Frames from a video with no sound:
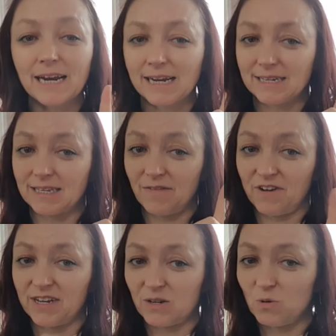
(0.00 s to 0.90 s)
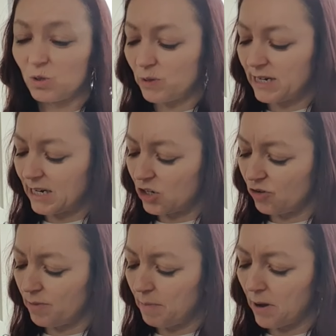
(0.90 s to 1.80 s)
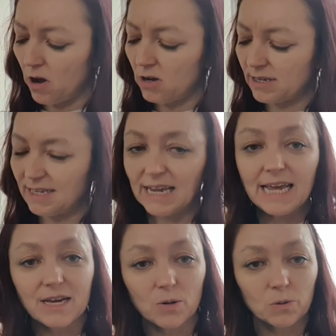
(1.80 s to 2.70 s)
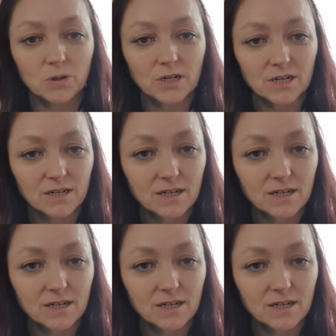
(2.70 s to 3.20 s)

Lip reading: It's the first chord we did. Do you remember our C chord?